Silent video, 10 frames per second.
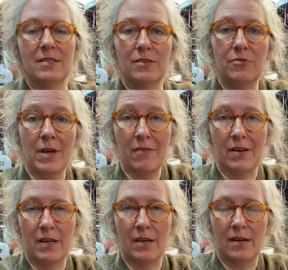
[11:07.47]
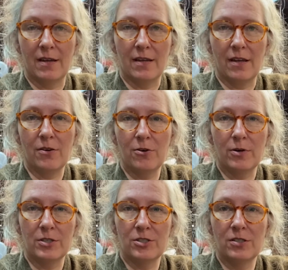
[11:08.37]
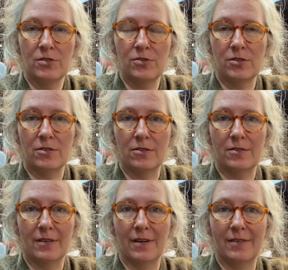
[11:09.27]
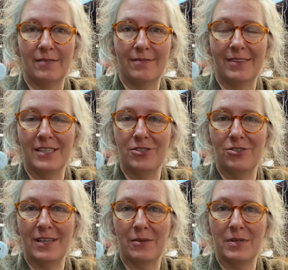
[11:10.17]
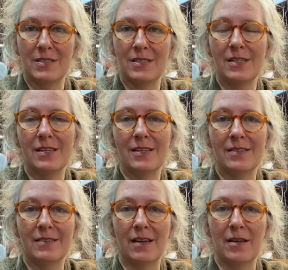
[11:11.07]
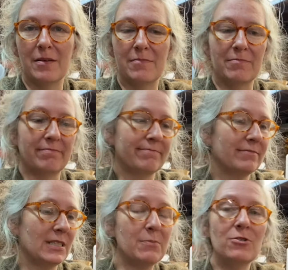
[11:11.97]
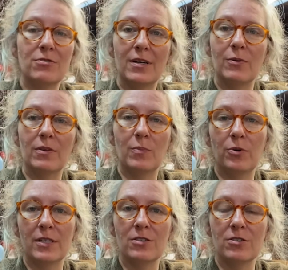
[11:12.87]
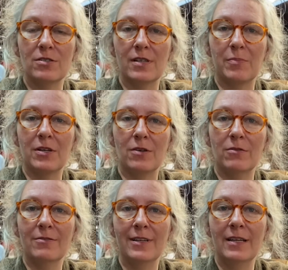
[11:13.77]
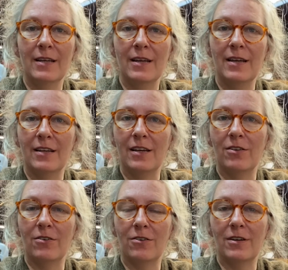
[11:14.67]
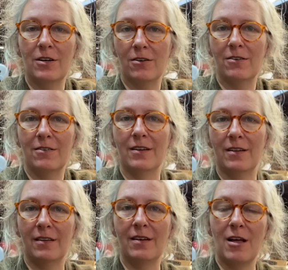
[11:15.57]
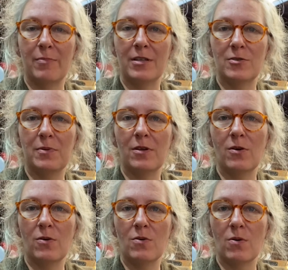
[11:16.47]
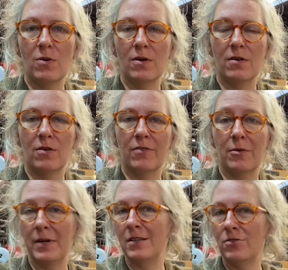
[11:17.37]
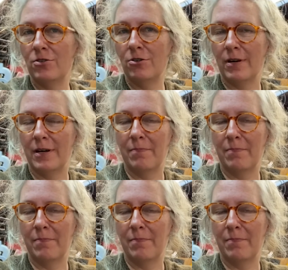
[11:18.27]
If you have any other questions or things you'd like me to see demonstrate with the press, just let me know. Either here in the comments below or over on my Instagram.